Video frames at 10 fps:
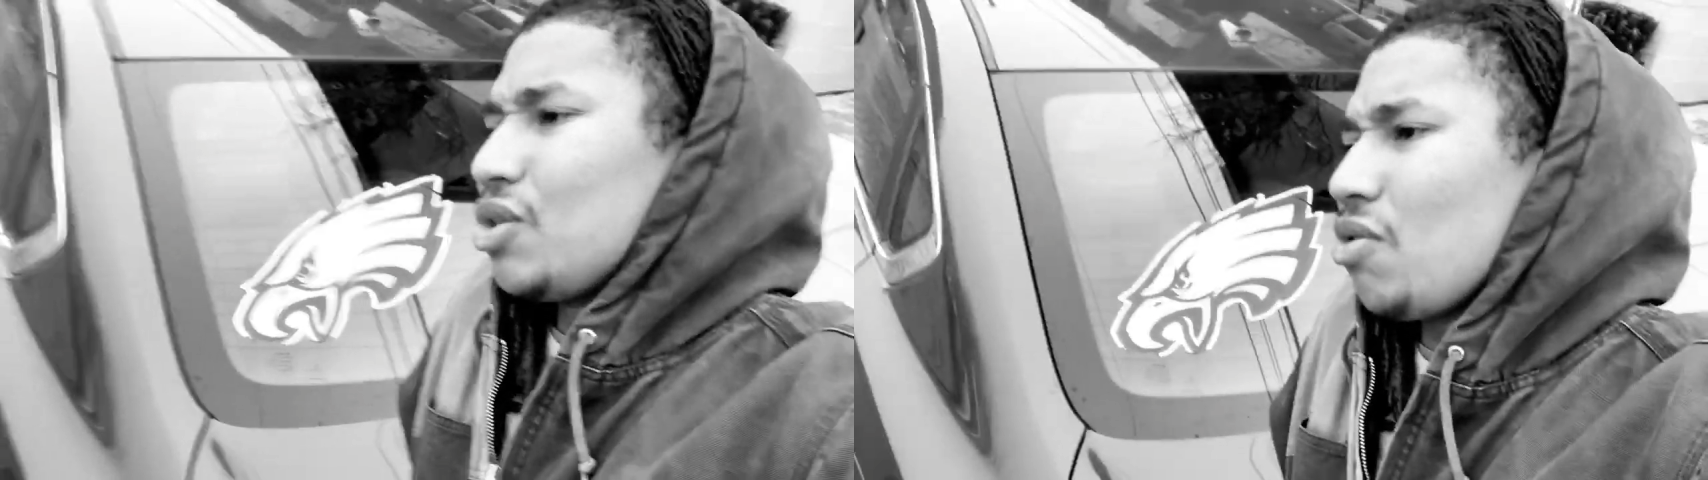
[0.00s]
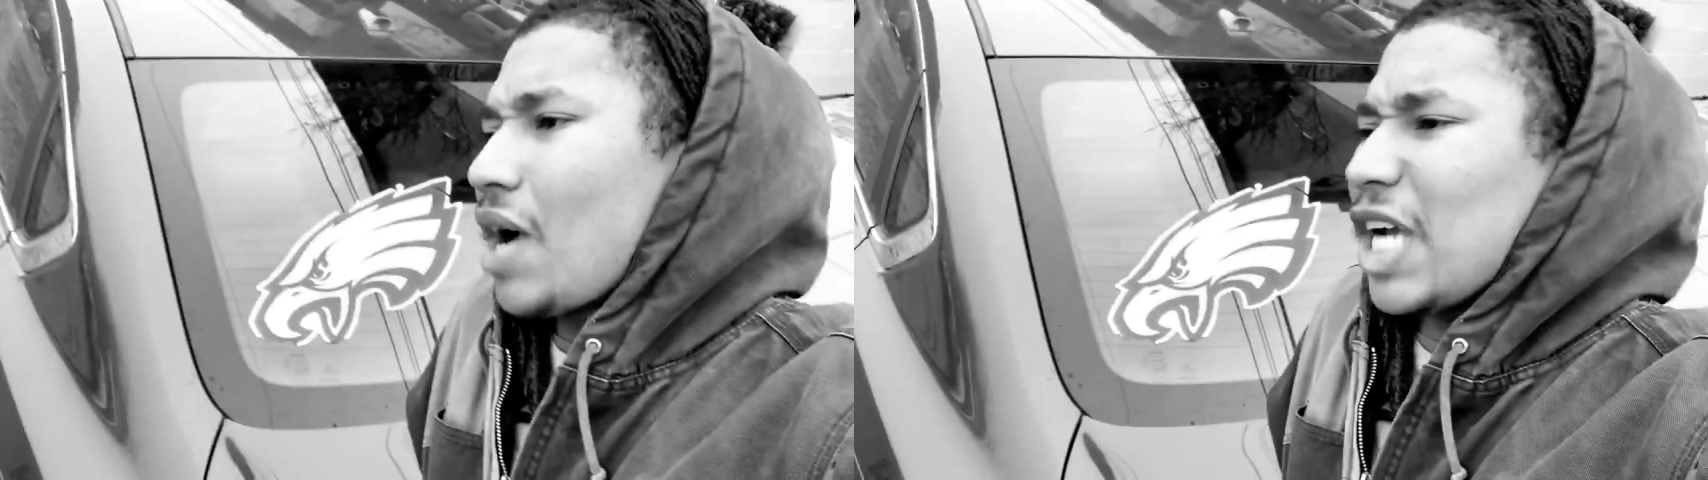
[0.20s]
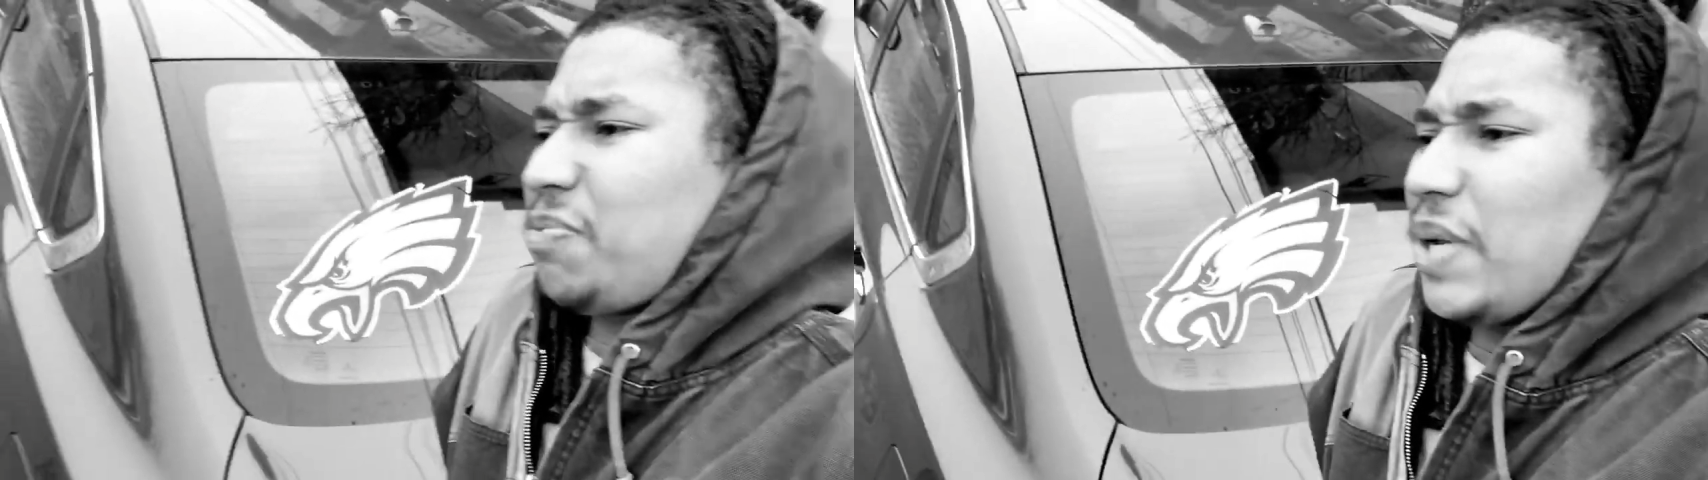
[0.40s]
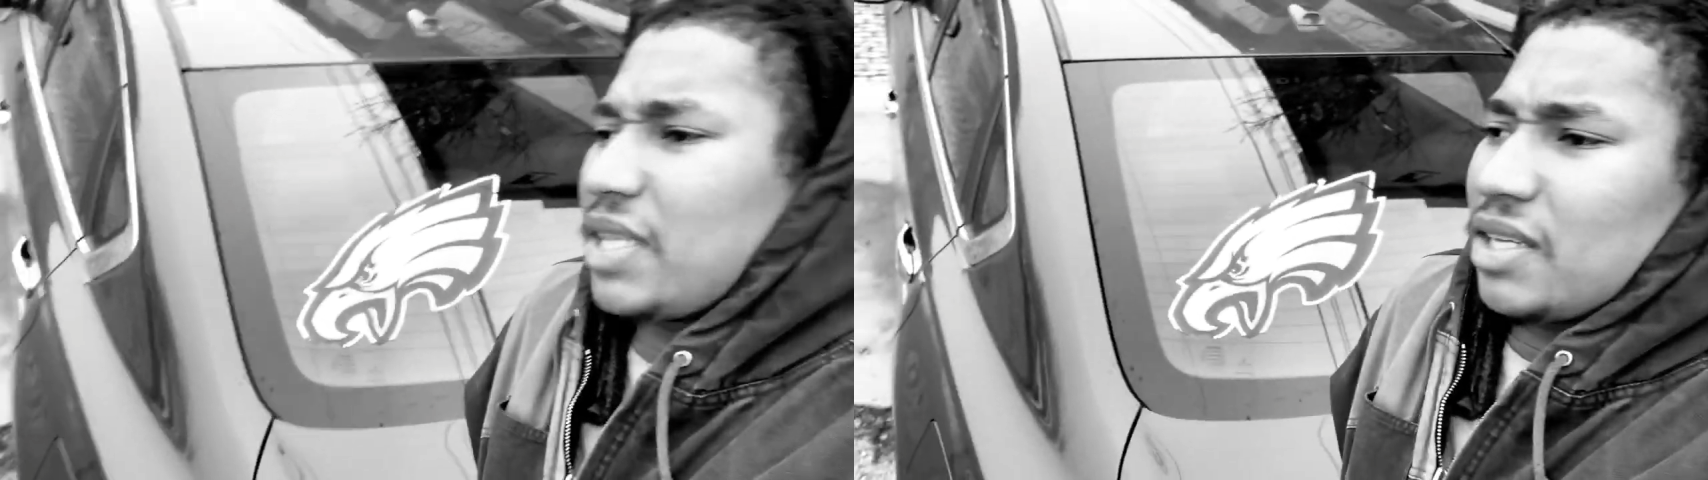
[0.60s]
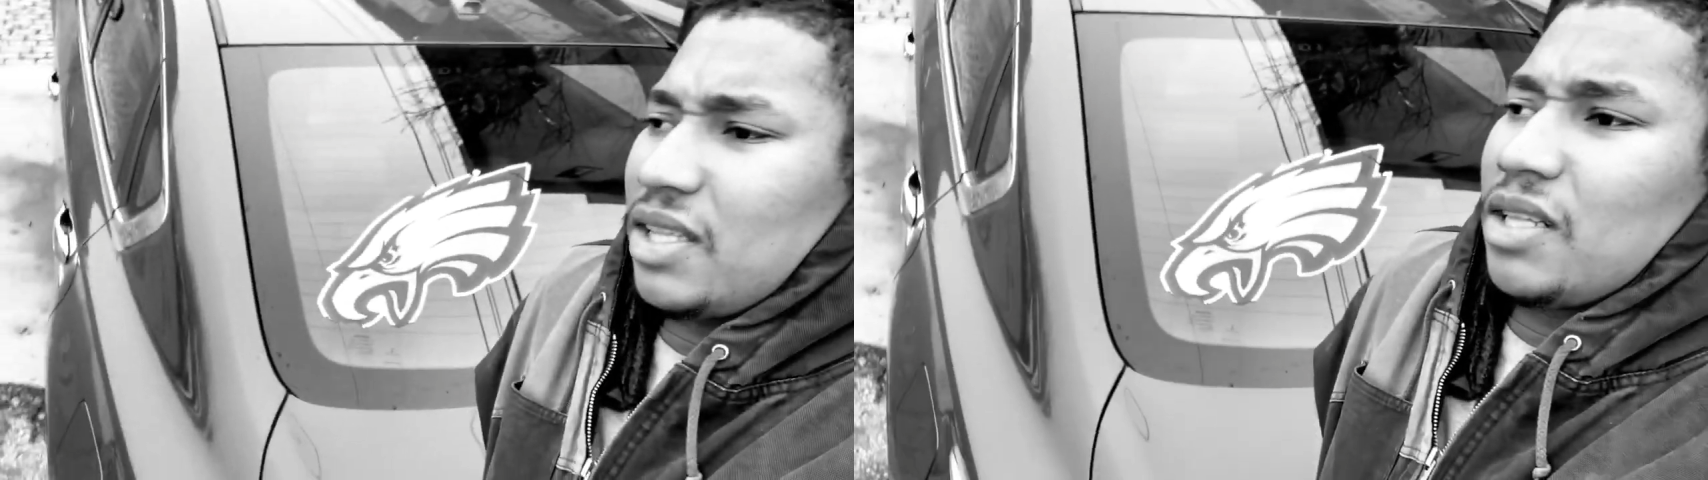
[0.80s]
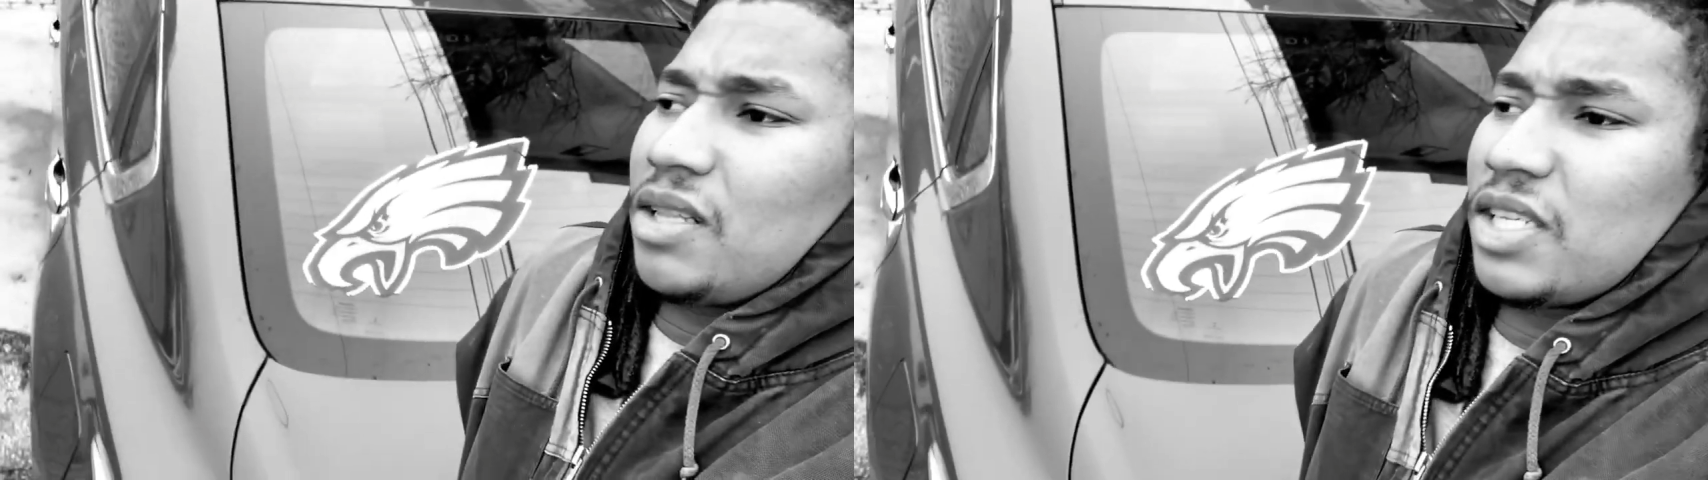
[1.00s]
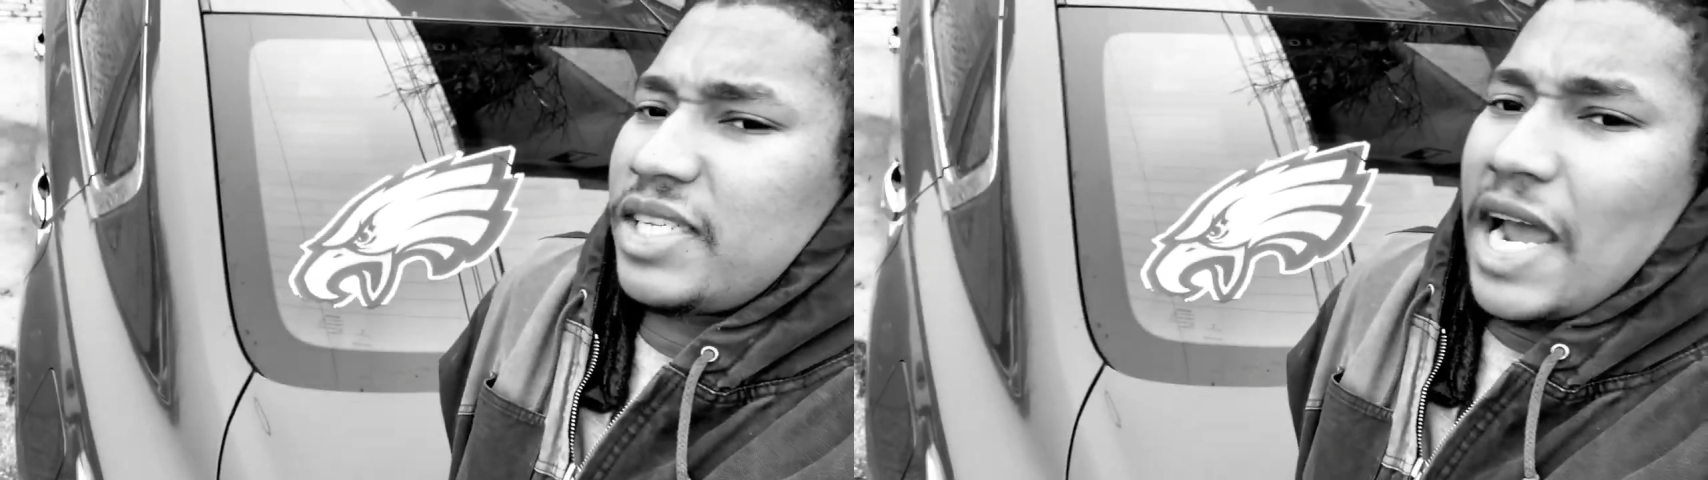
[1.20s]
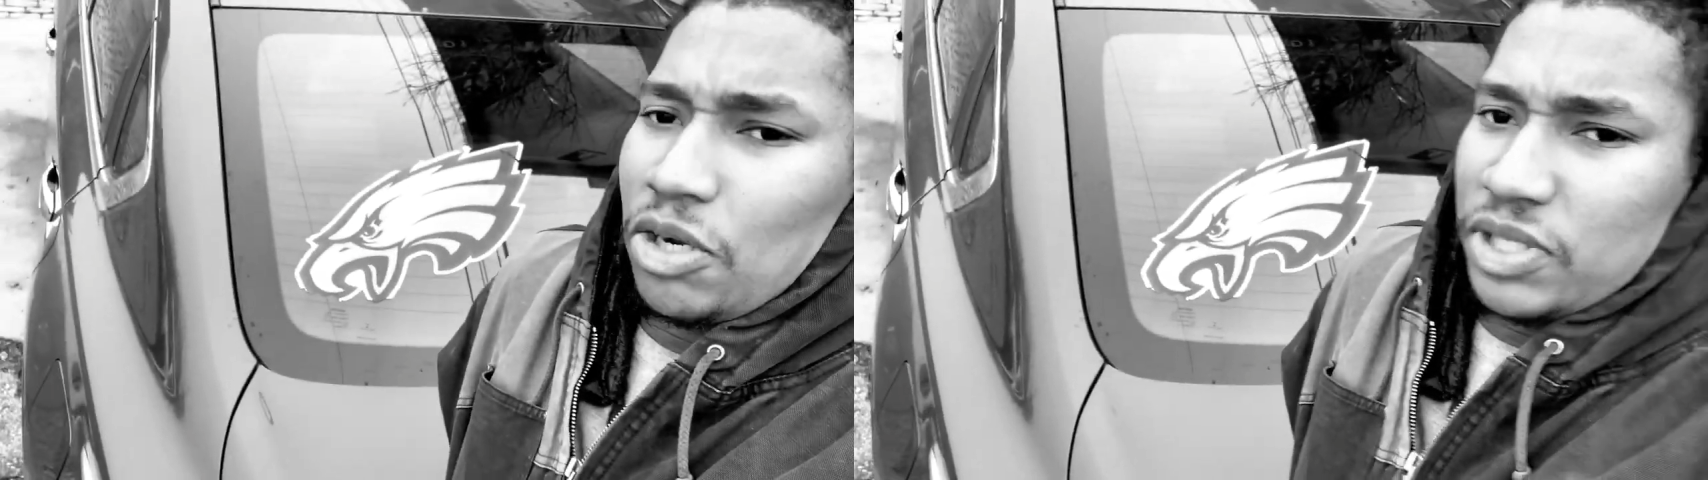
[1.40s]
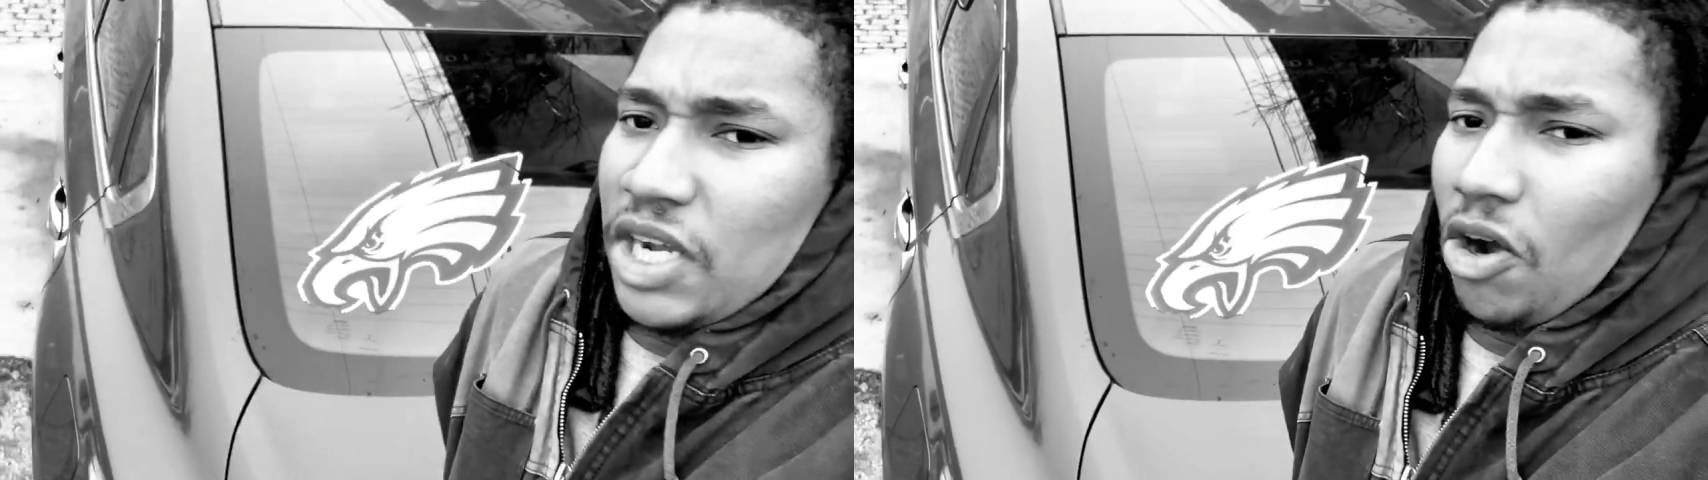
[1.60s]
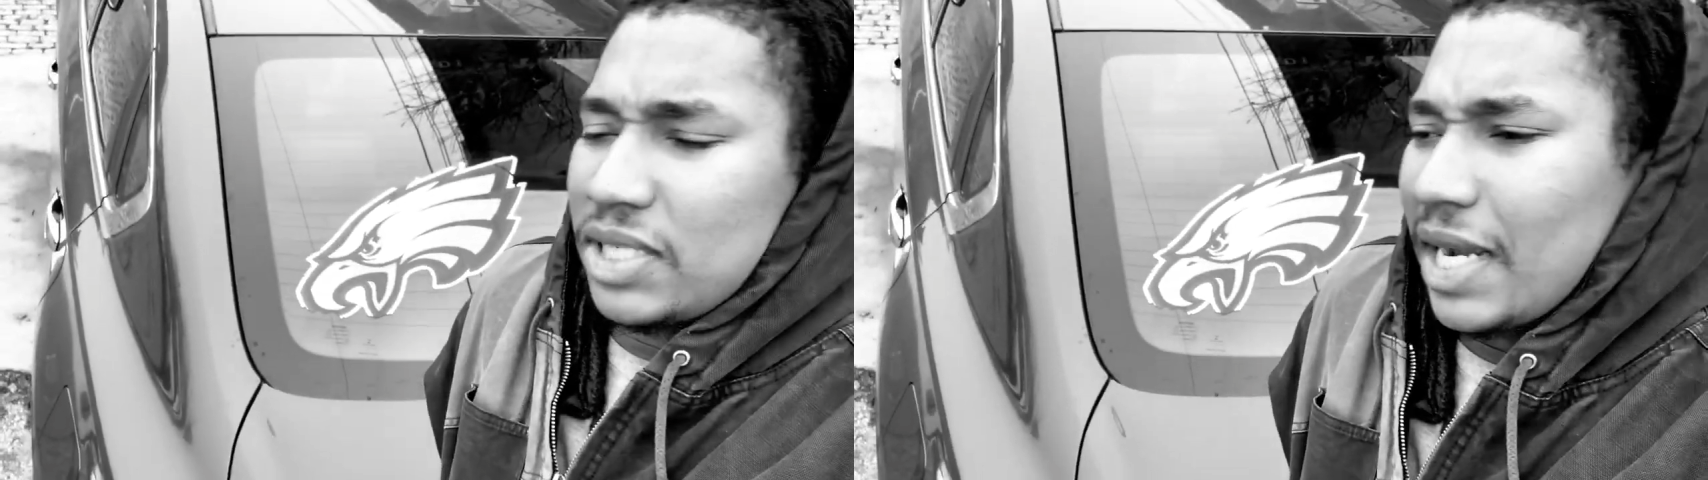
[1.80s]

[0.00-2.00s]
Seattle Seahawks.